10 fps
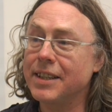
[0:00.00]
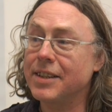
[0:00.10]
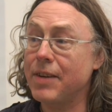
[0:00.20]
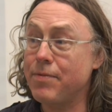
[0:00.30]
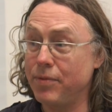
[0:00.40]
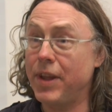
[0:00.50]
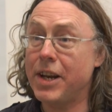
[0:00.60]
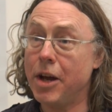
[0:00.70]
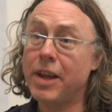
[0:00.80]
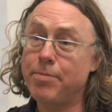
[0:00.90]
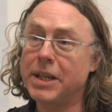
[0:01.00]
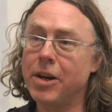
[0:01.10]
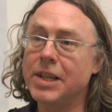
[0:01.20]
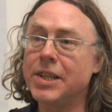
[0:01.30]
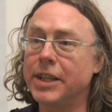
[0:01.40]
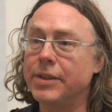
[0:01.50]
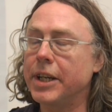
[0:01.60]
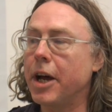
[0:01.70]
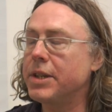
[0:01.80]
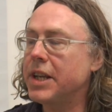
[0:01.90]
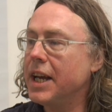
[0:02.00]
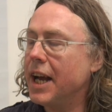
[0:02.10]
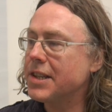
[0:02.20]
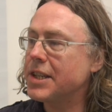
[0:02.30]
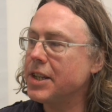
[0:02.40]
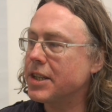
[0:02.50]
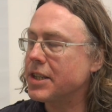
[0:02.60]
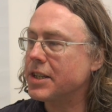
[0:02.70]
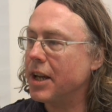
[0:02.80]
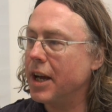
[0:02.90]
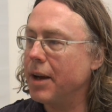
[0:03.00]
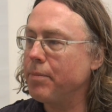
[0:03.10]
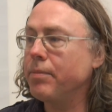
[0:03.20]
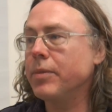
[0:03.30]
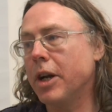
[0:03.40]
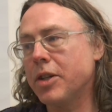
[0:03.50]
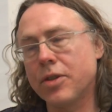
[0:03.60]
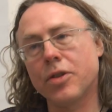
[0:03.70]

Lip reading: They know they've been lied to, you know, and since you know,